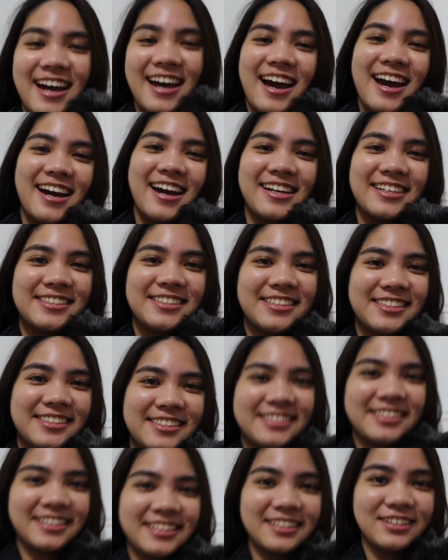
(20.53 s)
Hi, it's
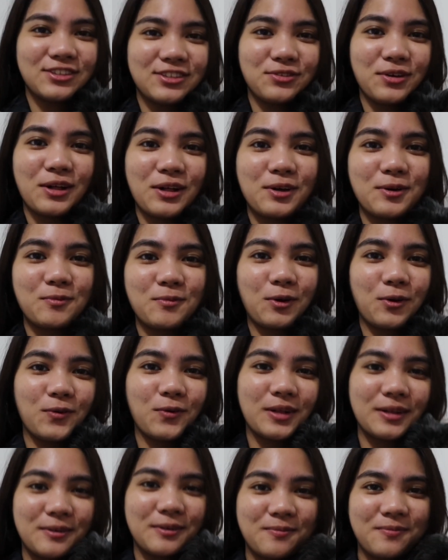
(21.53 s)
Kristine, and
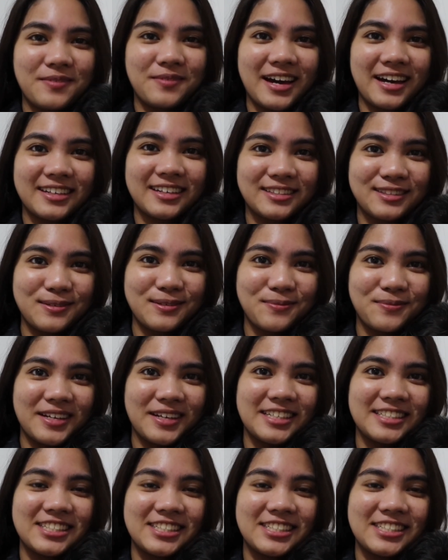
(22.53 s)
welcome back to my